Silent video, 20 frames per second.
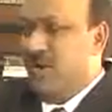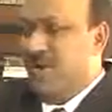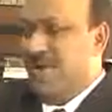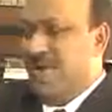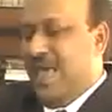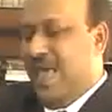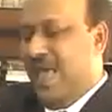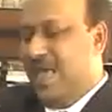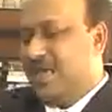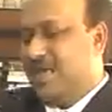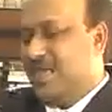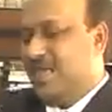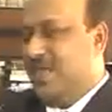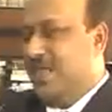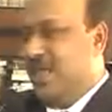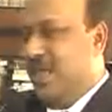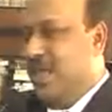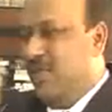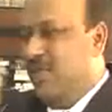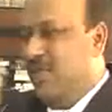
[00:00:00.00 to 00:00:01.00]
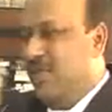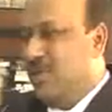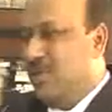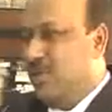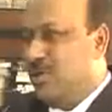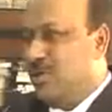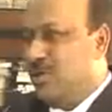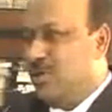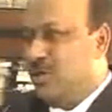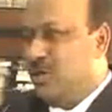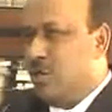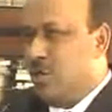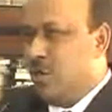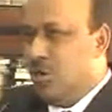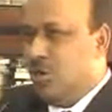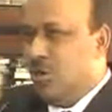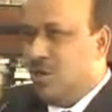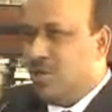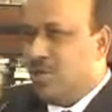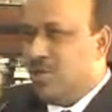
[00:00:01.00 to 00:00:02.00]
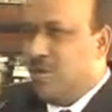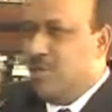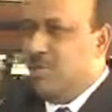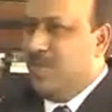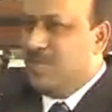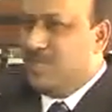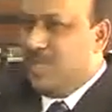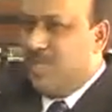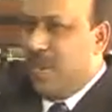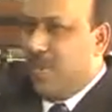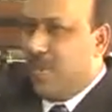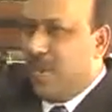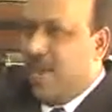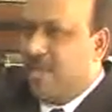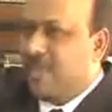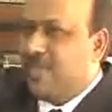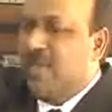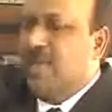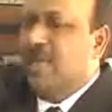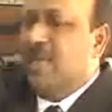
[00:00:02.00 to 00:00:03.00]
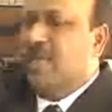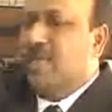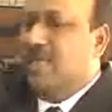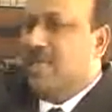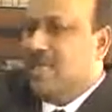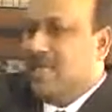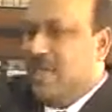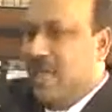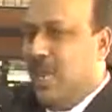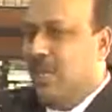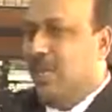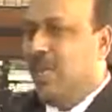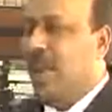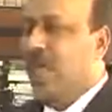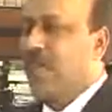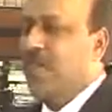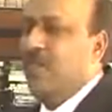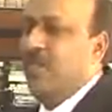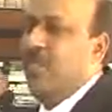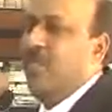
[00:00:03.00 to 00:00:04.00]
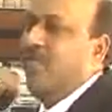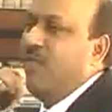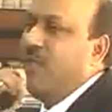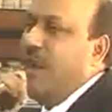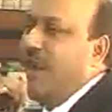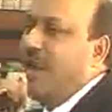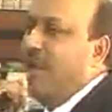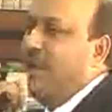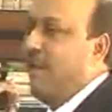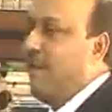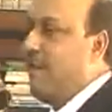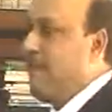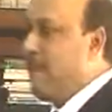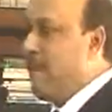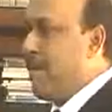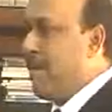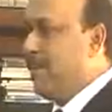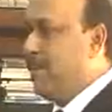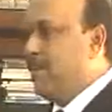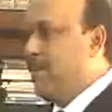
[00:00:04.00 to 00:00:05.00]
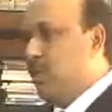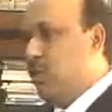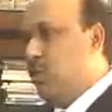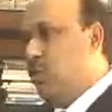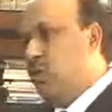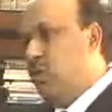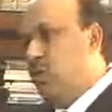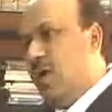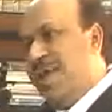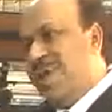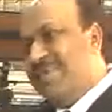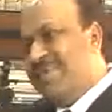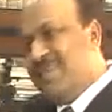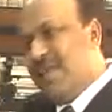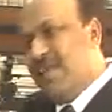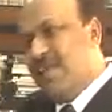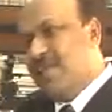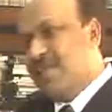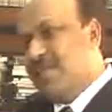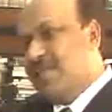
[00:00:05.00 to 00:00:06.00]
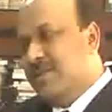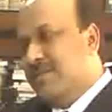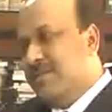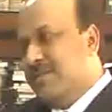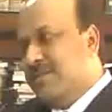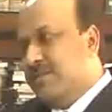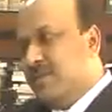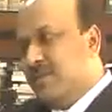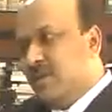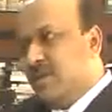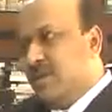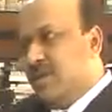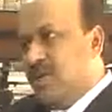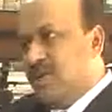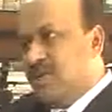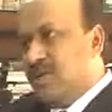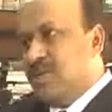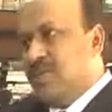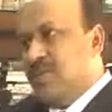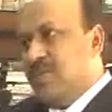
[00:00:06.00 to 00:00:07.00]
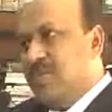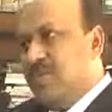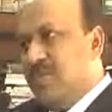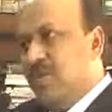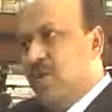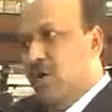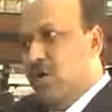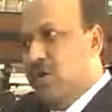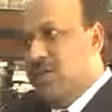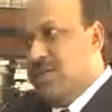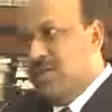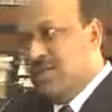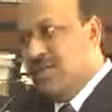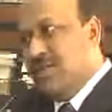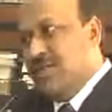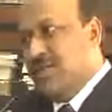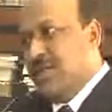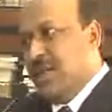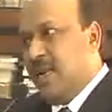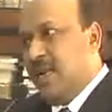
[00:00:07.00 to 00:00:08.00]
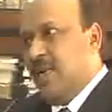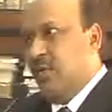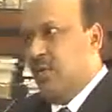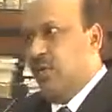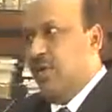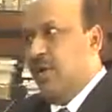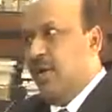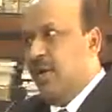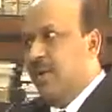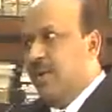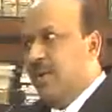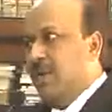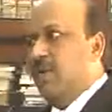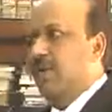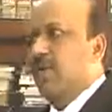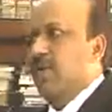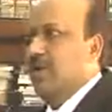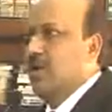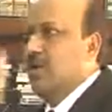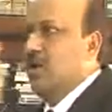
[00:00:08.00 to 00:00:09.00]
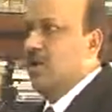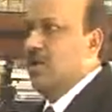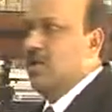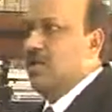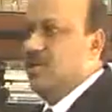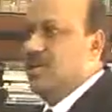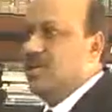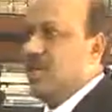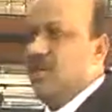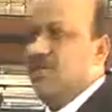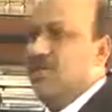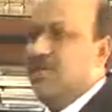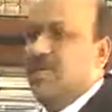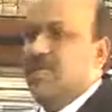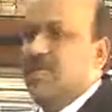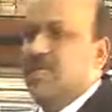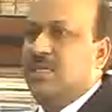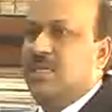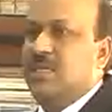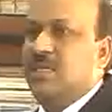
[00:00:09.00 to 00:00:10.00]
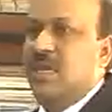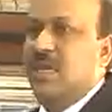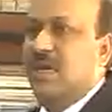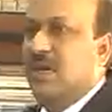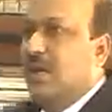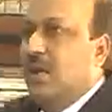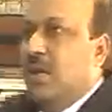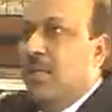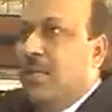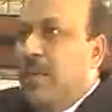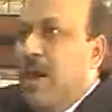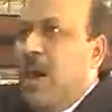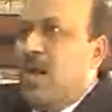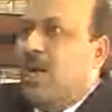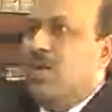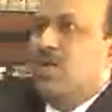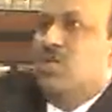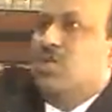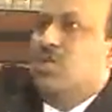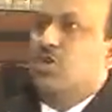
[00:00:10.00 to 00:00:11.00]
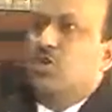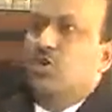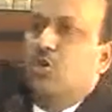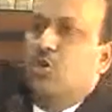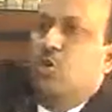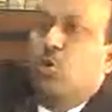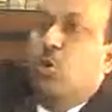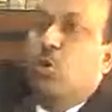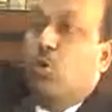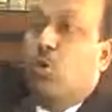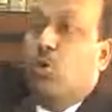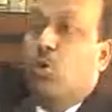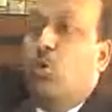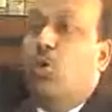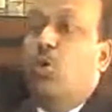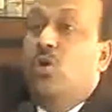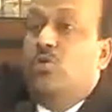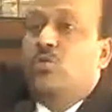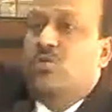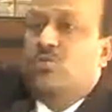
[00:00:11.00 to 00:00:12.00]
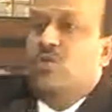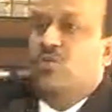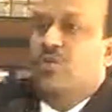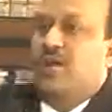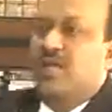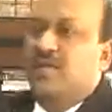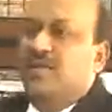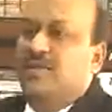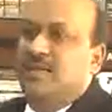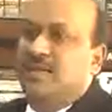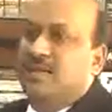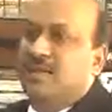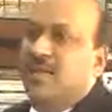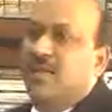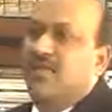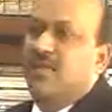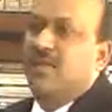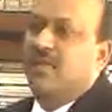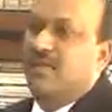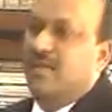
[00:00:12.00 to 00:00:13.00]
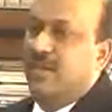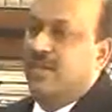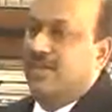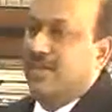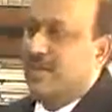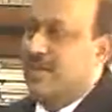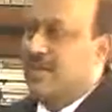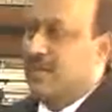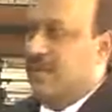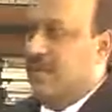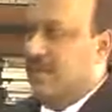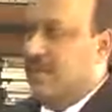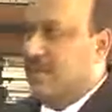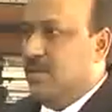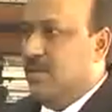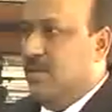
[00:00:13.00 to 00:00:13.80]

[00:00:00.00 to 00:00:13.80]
tax in the levy of goods. Turnover of sale means sale price. In the sale price you will find that though excise, customs and all these things are included, but the service tax part is no role so far as this definition is concerned.